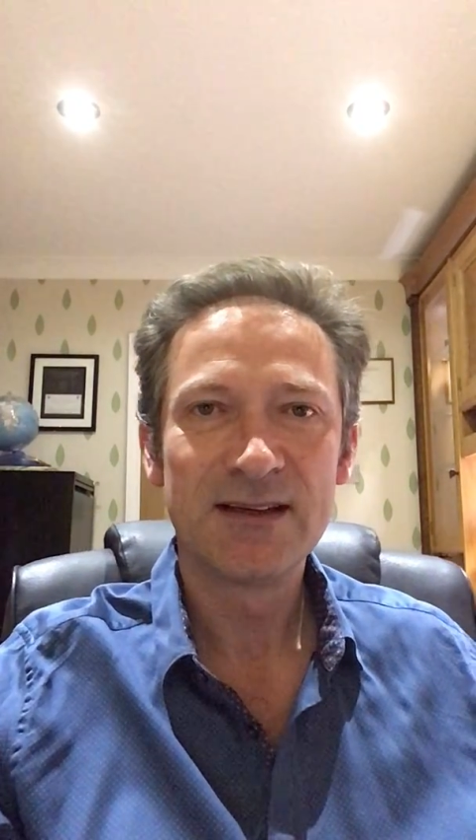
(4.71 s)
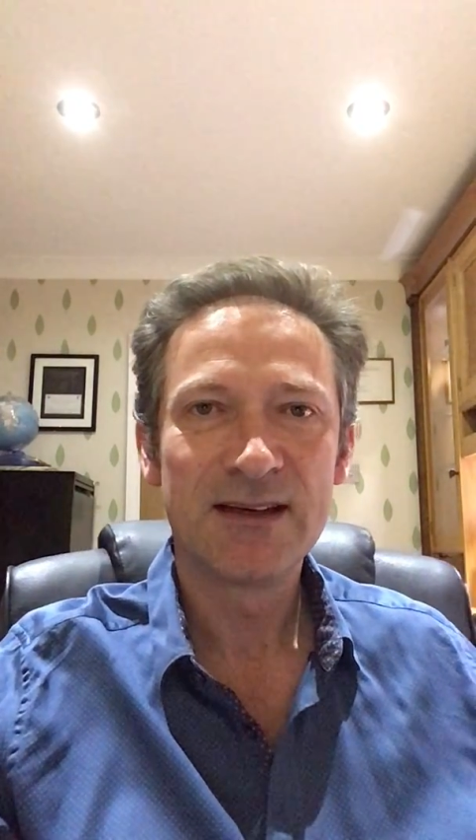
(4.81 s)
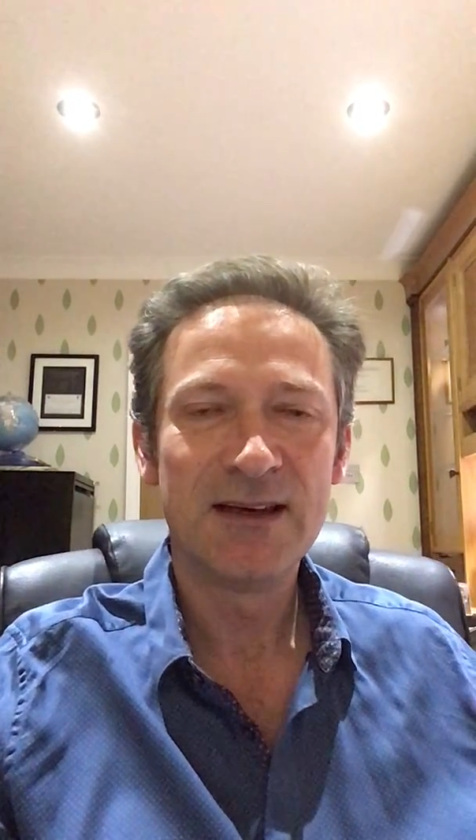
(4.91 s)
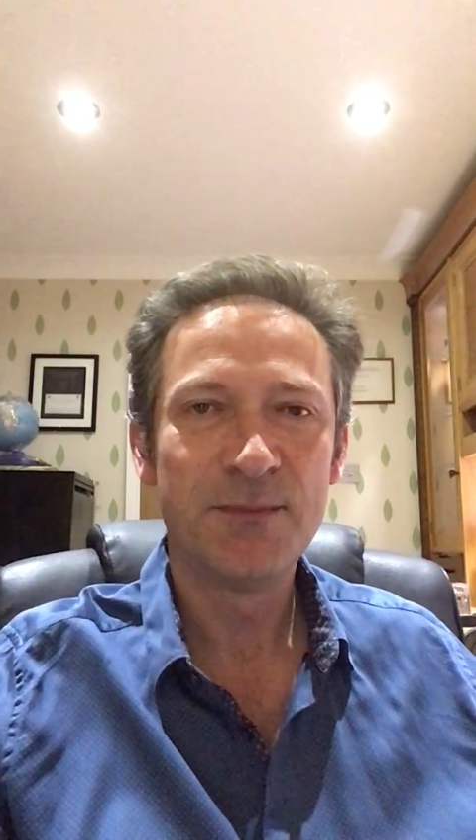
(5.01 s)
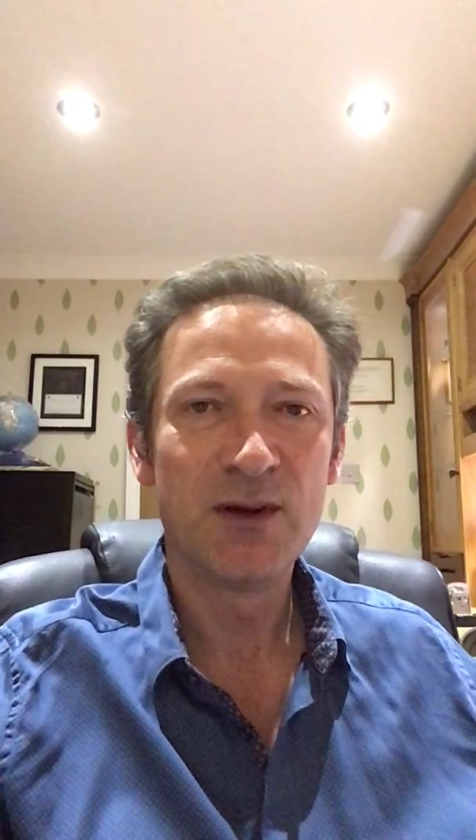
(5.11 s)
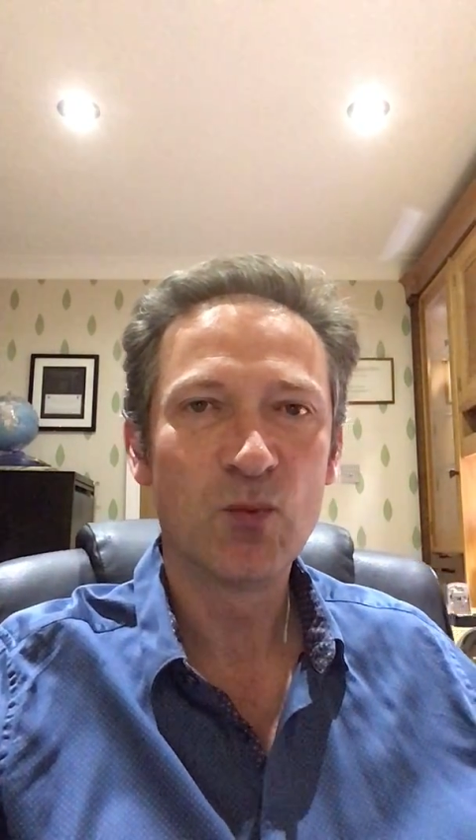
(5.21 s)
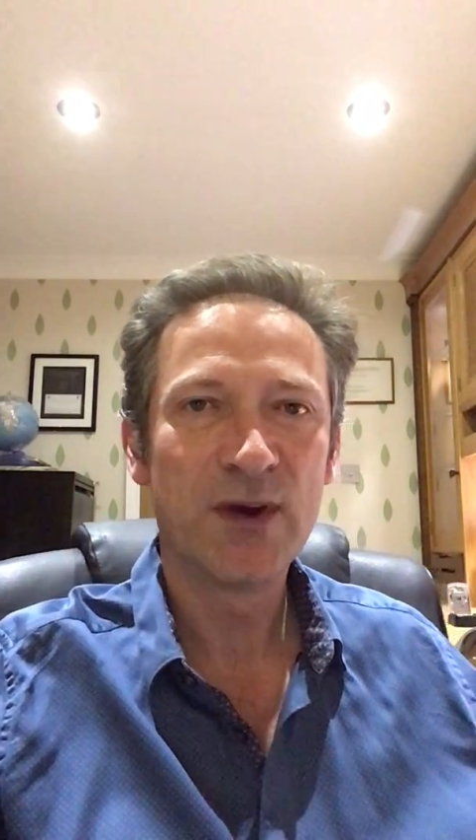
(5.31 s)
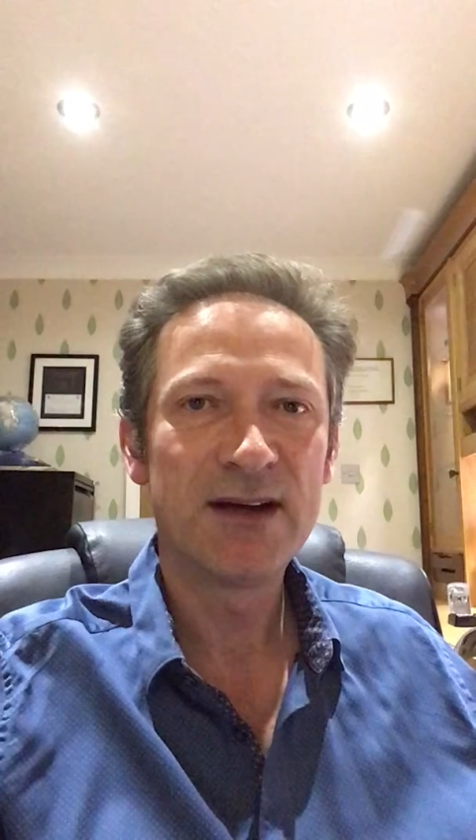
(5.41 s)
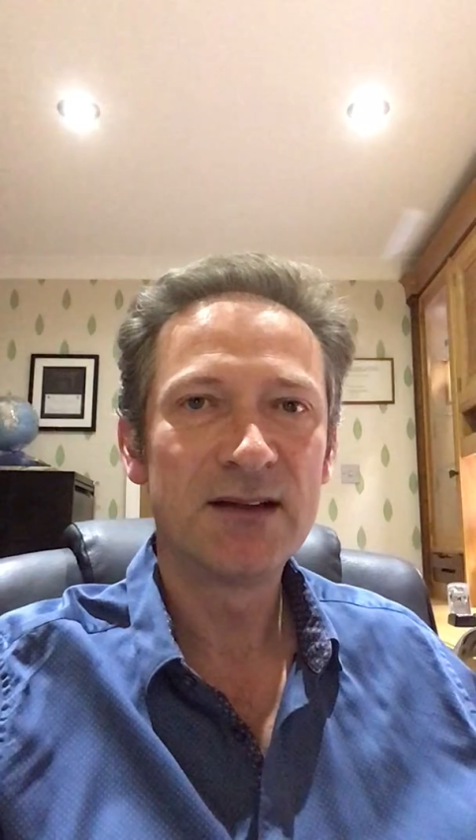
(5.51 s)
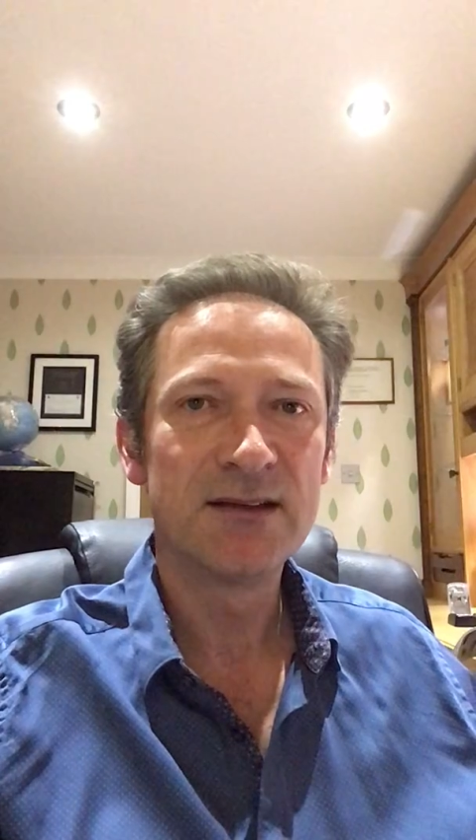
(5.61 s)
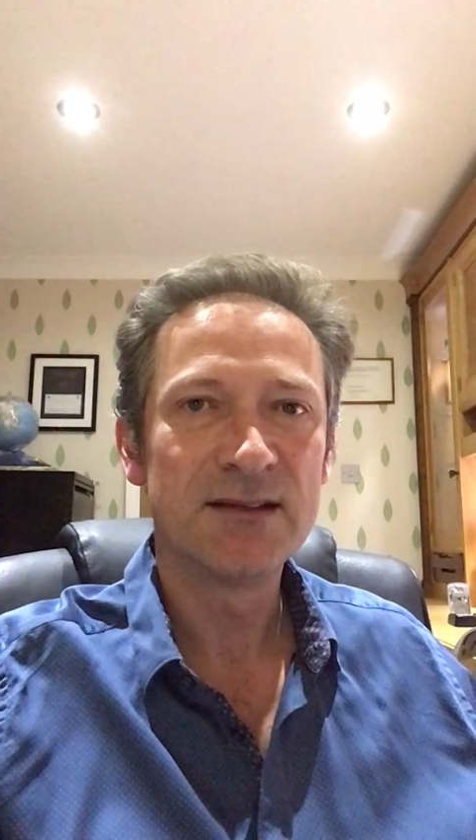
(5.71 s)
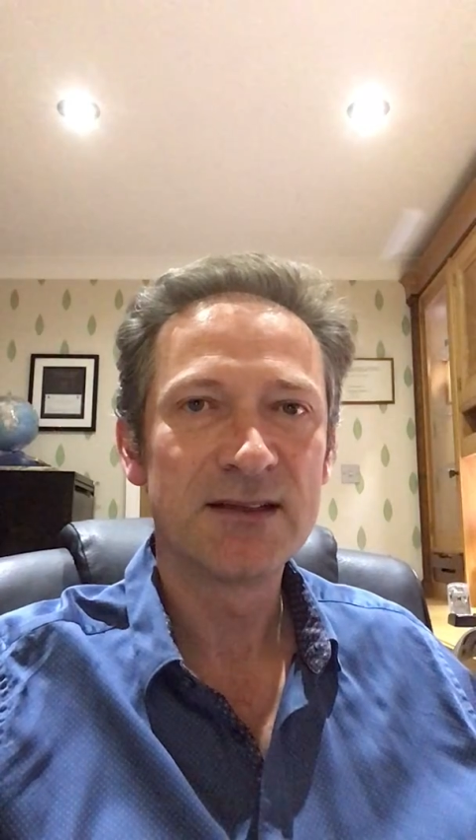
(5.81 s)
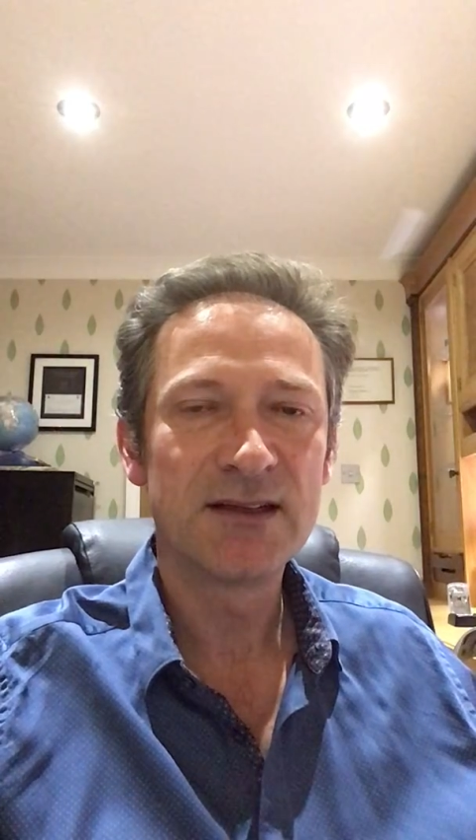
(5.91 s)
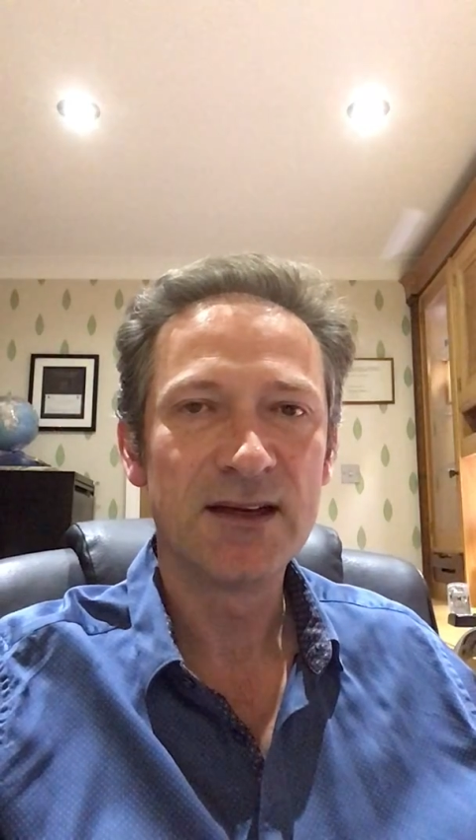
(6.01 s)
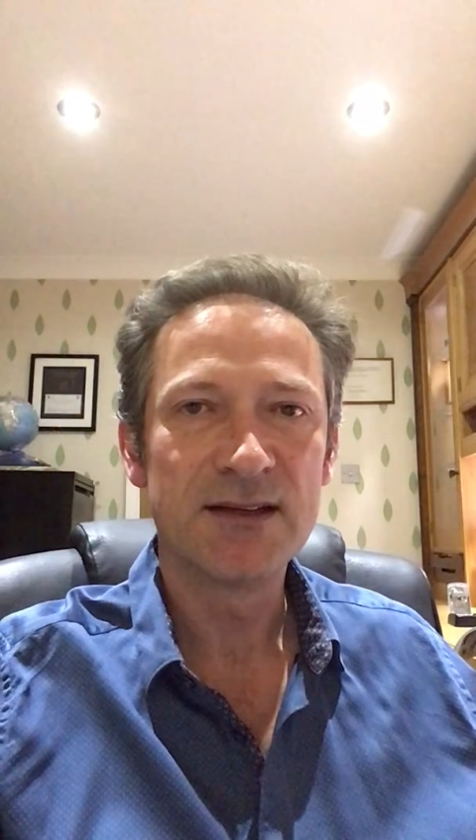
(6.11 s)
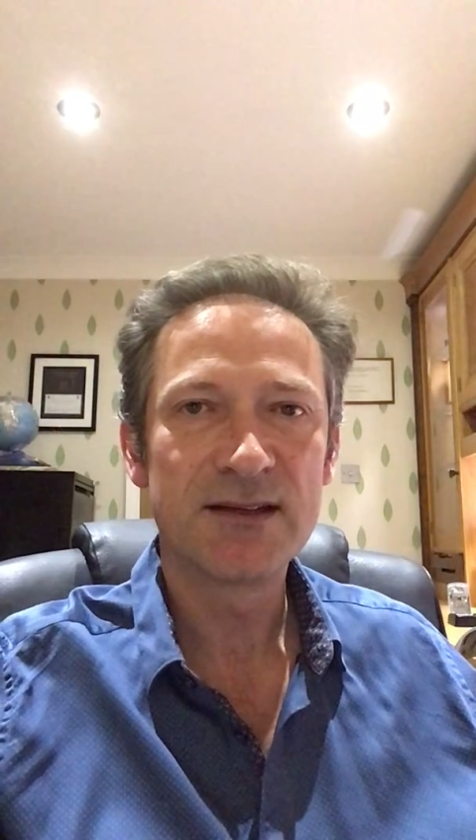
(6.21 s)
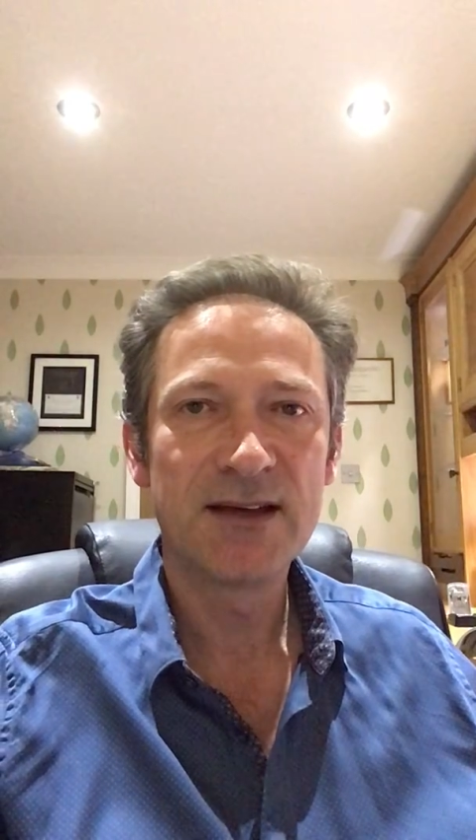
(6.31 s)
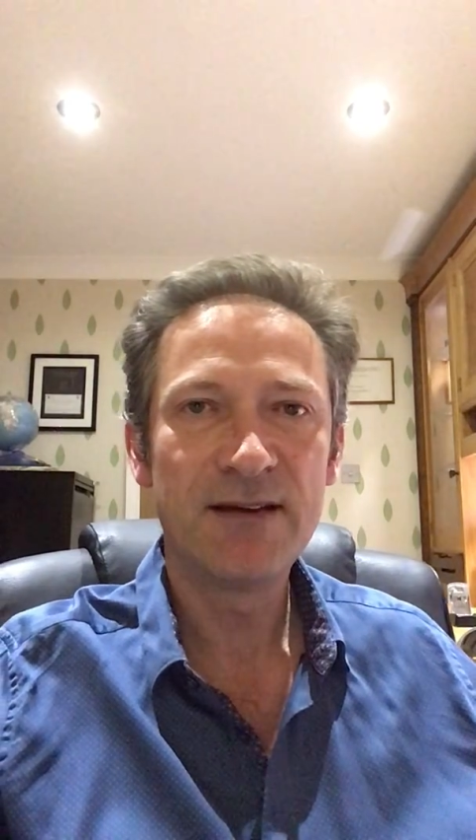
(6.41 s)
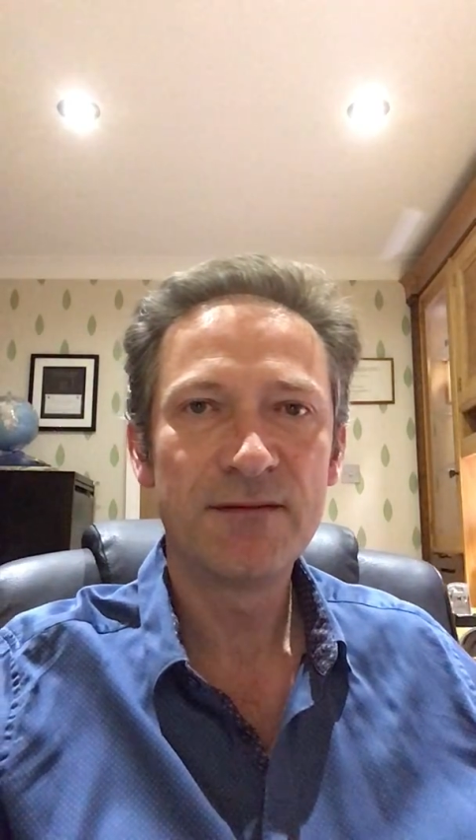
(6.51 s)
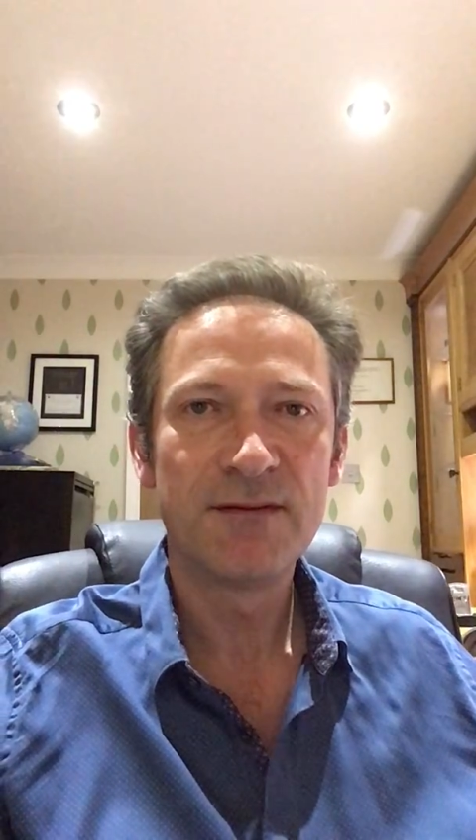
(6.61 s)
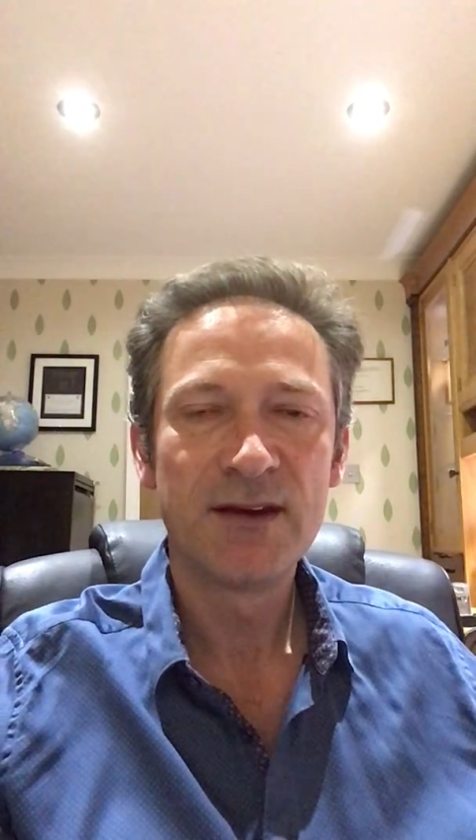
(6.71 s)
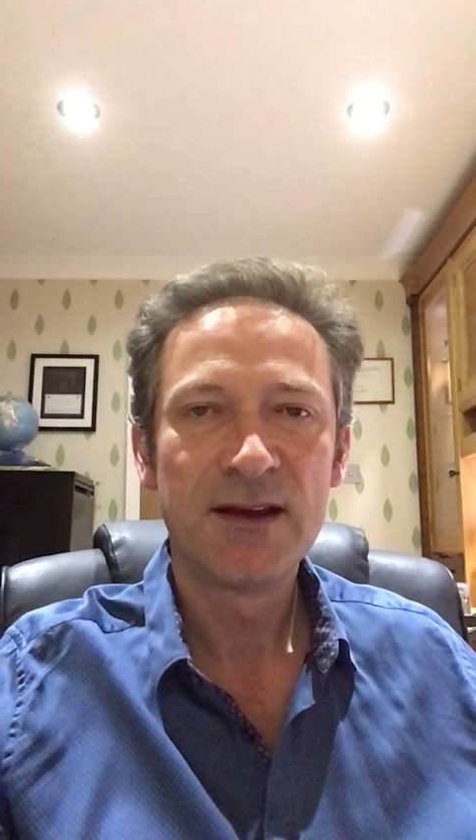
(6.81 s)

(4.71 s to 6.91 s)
keeping well and staying safe.